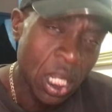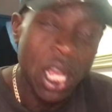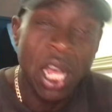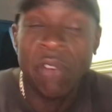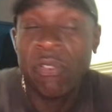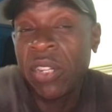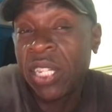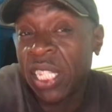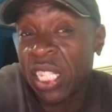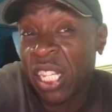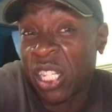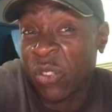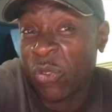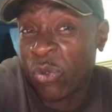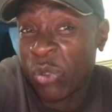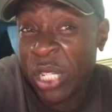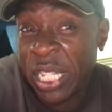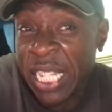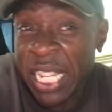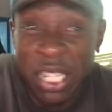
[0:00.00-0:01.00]
I think it lasts
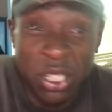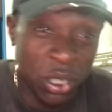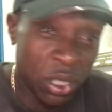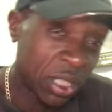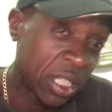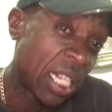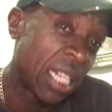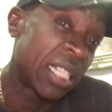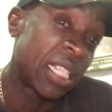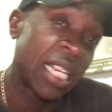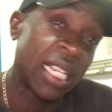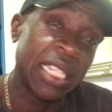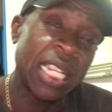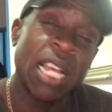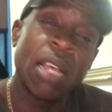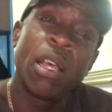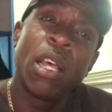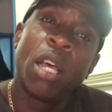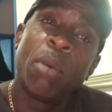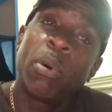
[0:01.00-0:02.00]
3 years or something like
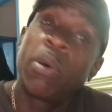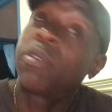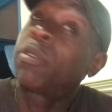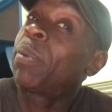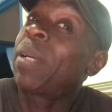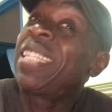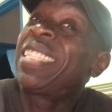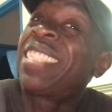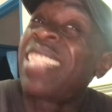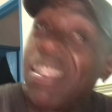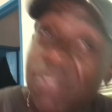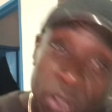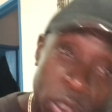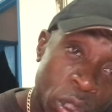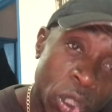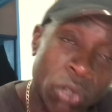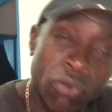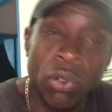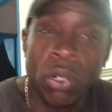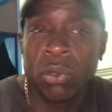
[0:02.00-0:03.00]
that. But we have to pay
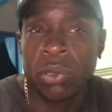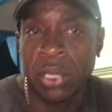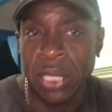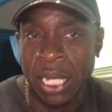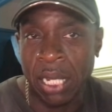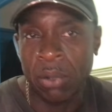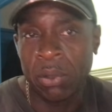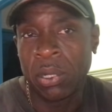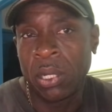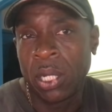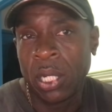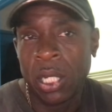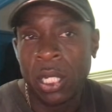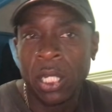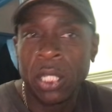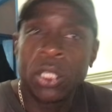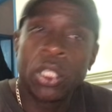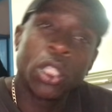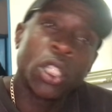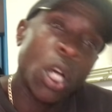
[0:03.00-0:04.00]
€7 now
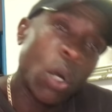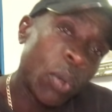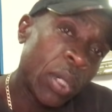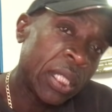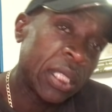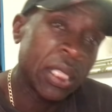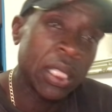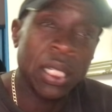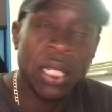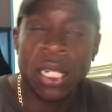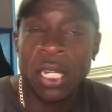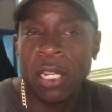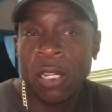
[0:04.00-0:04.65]
to go into